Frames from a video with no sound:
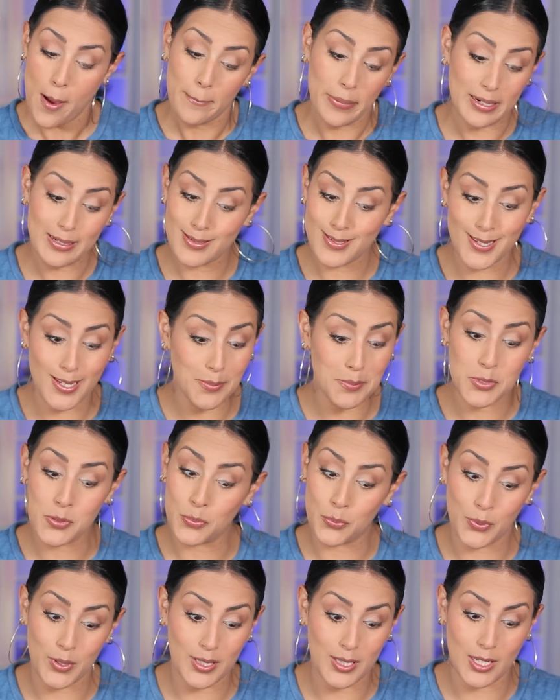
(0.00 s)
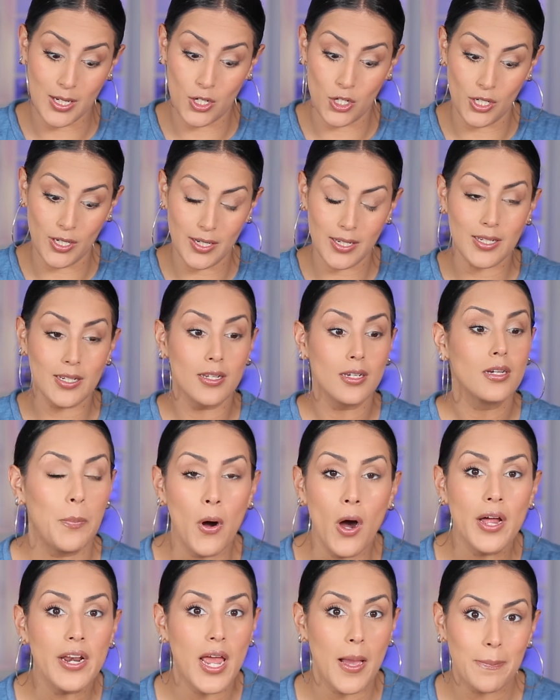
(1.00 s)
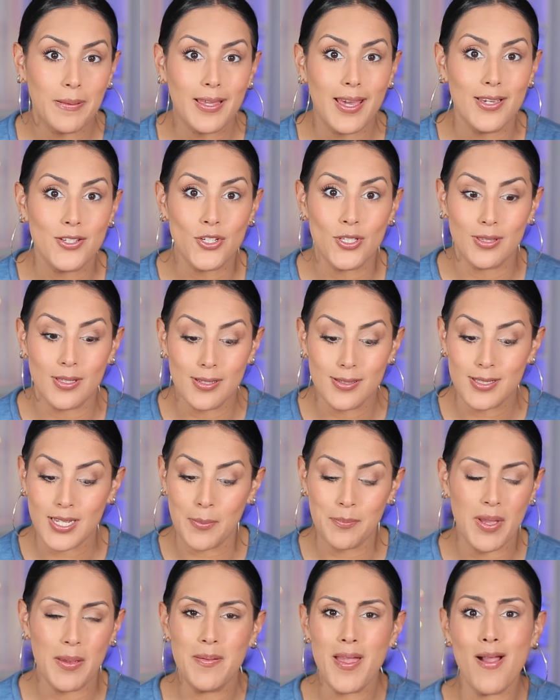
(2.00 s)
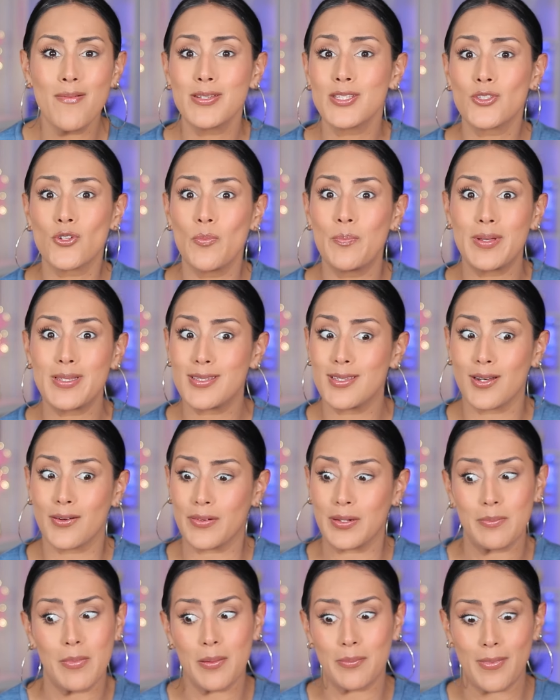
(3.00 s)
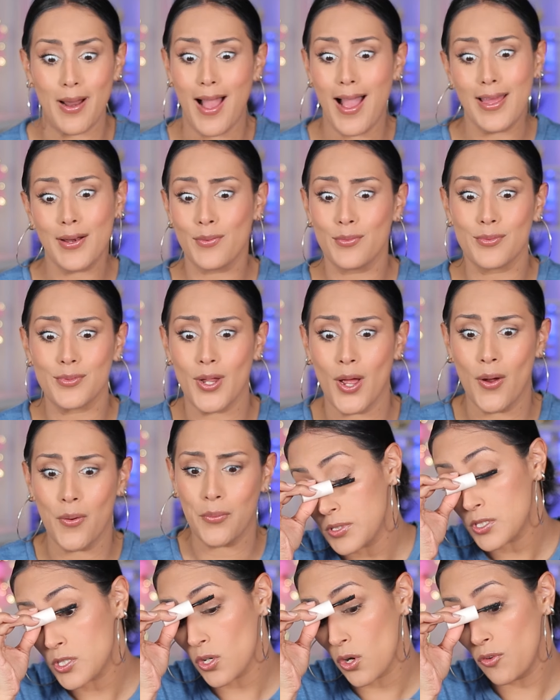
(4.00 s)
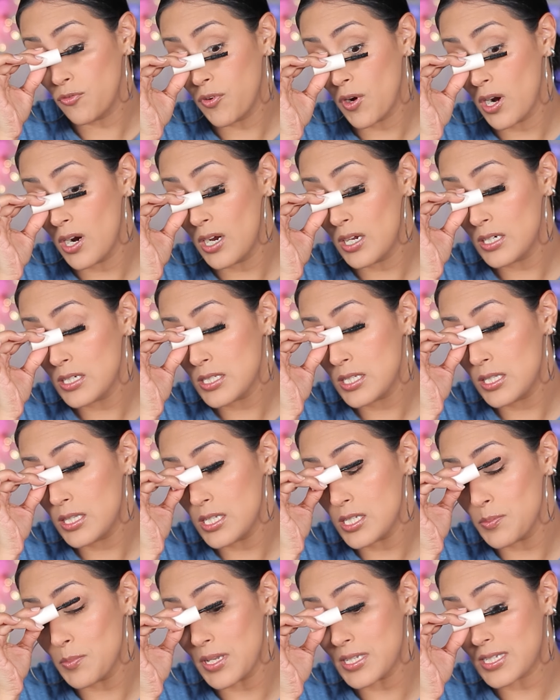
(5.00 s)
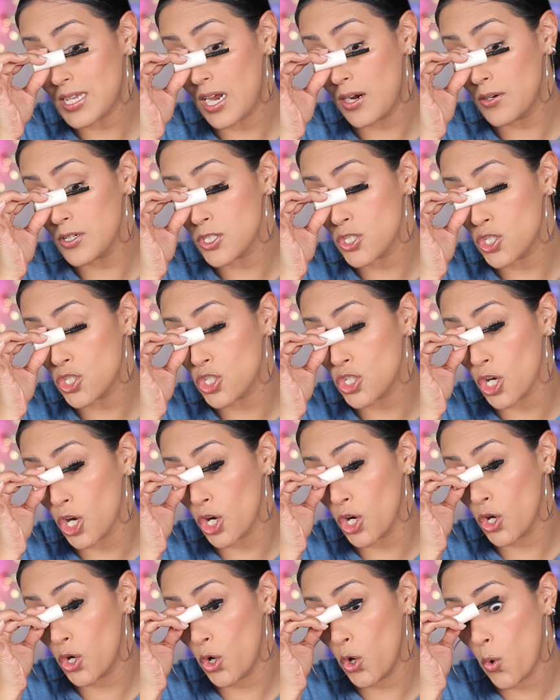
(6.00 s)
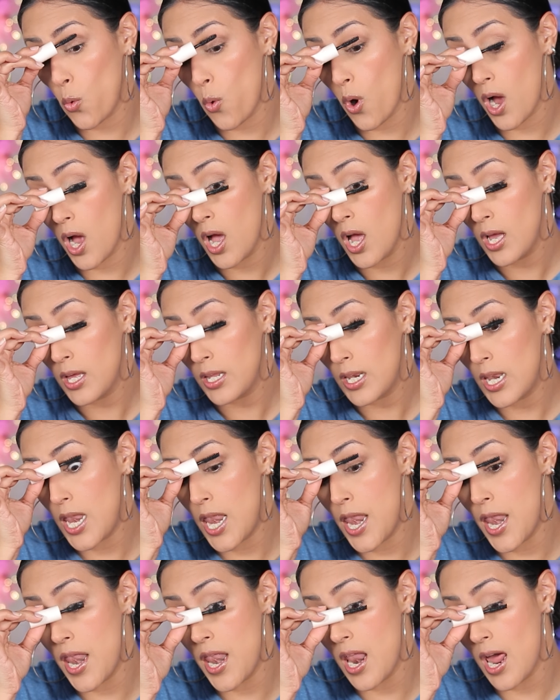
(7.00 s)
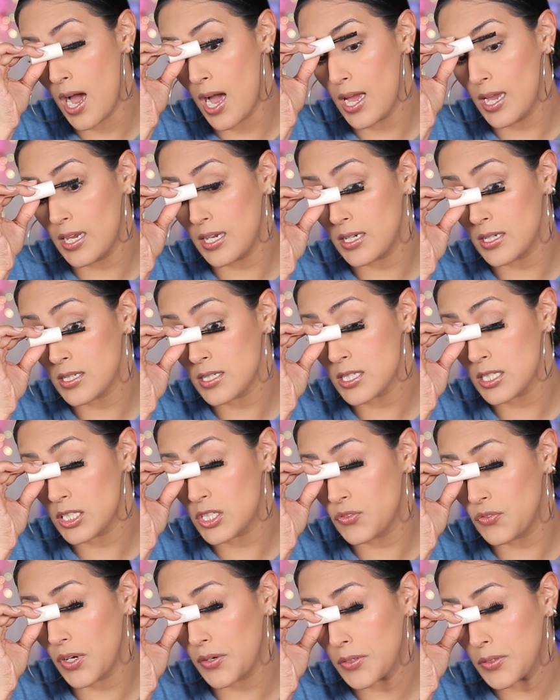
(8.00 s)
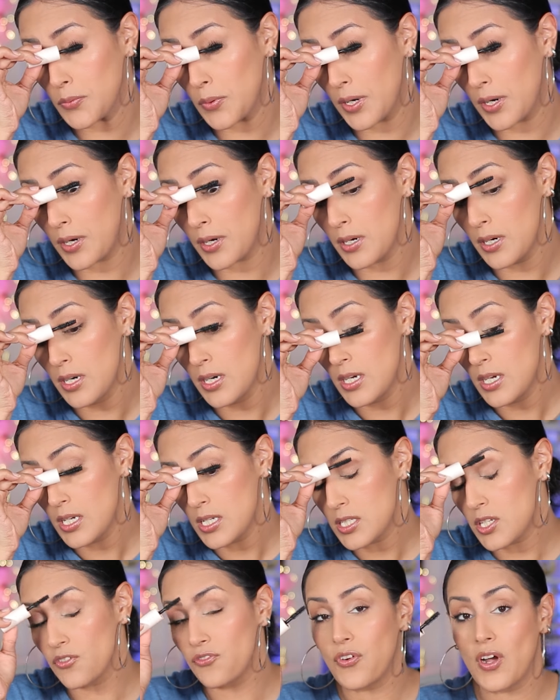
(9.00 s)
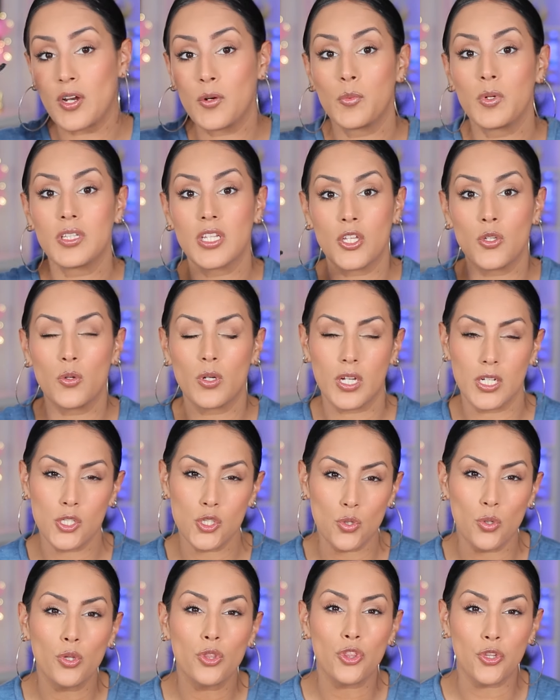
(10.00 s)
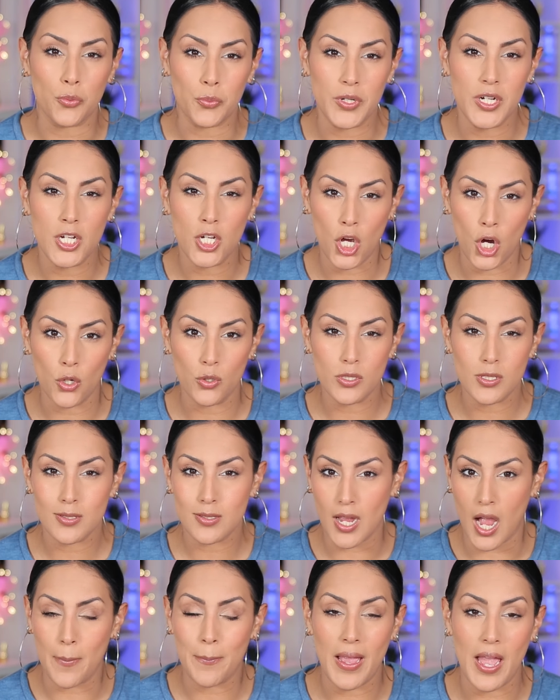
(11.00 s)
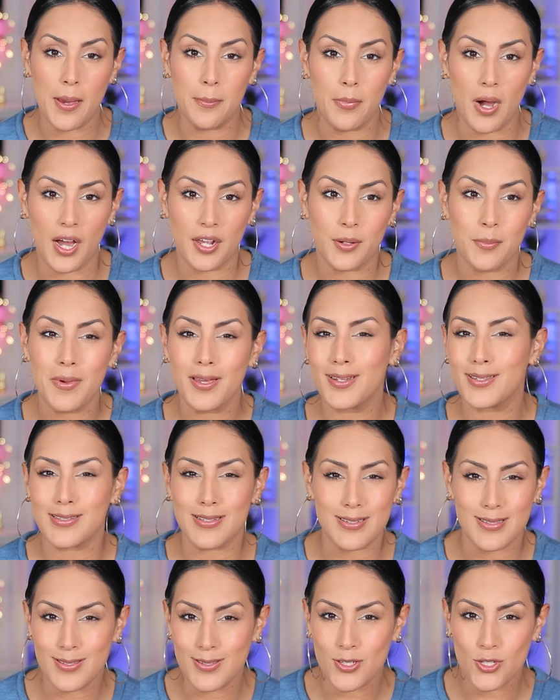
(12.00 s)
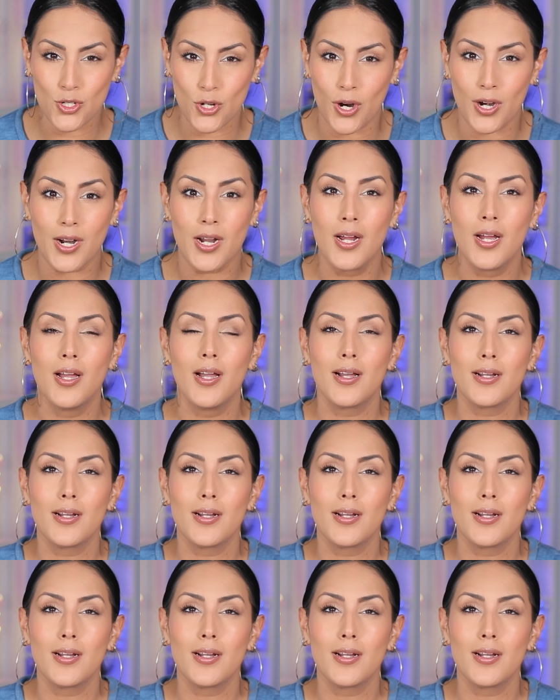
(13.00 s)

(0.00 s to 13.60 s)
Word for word: But it seems really good upon application this time. Maybe I was too busy to remember. I don't know. But so far, honestly, this mascara is so nice. It's very rare to find one that you can do three coats, top and bottom, and it doesn't start,